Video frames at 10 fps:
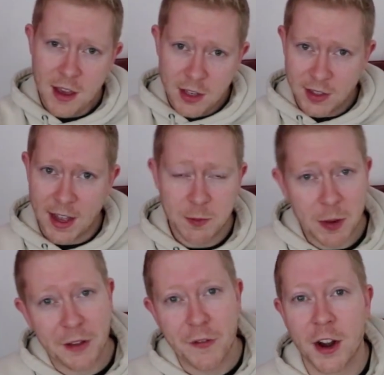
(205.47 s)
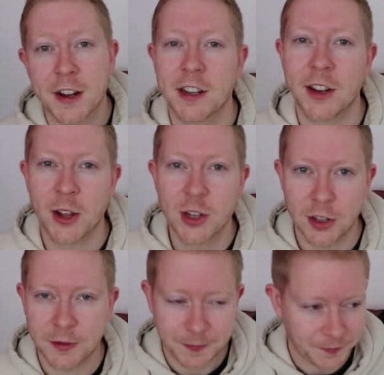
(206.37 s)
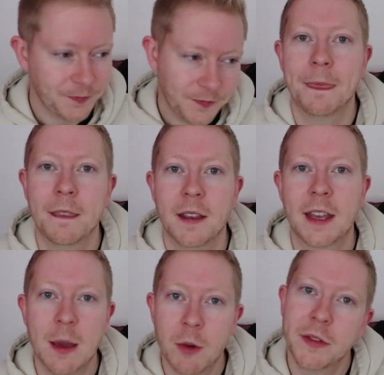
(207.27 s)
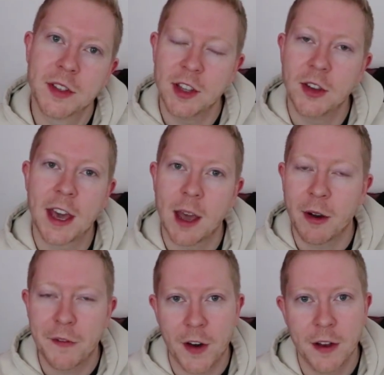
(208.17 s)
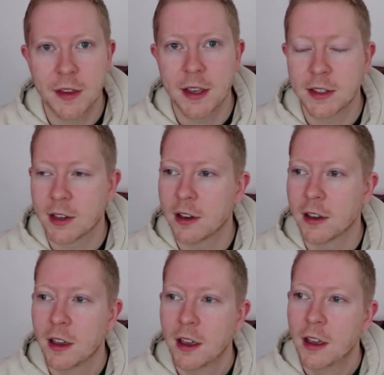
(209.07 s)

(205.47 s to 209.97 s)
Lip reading: So that's Black Friday in a nutshell. It came over to the UK about 5 years ago.